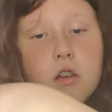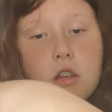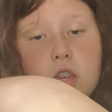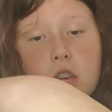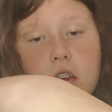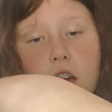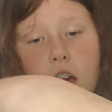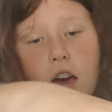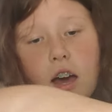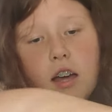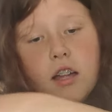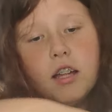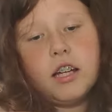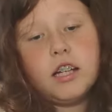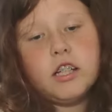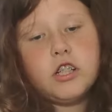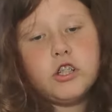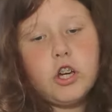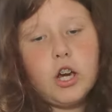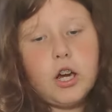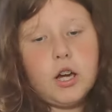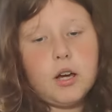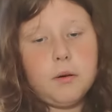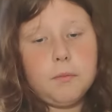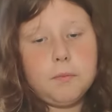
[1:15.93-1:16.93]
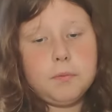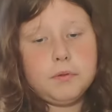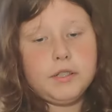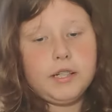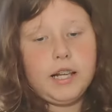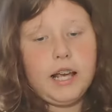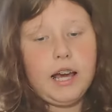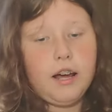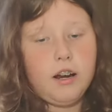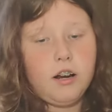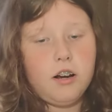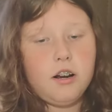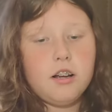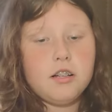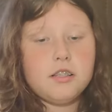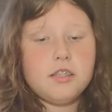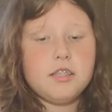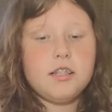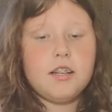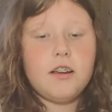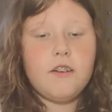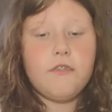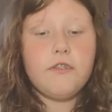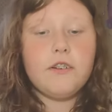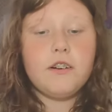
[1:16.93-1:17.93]
Yeah, I like Jacob's ladder.
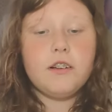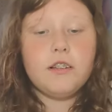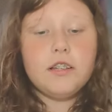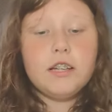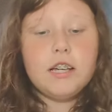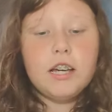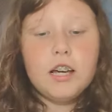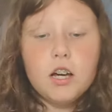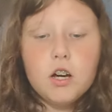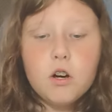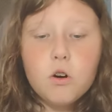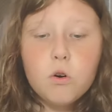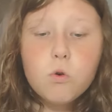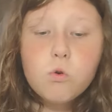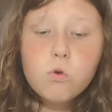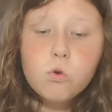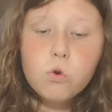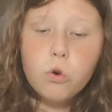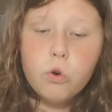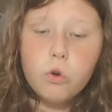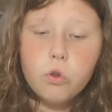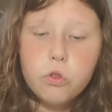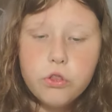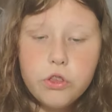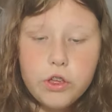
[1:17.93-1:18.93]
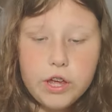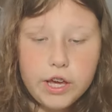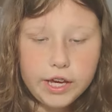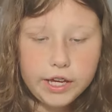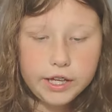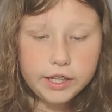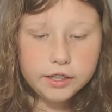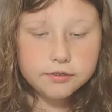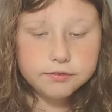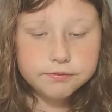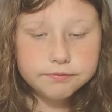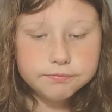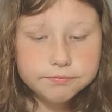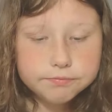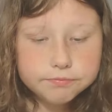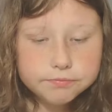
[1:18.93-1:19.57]
It's definitely a cool thing.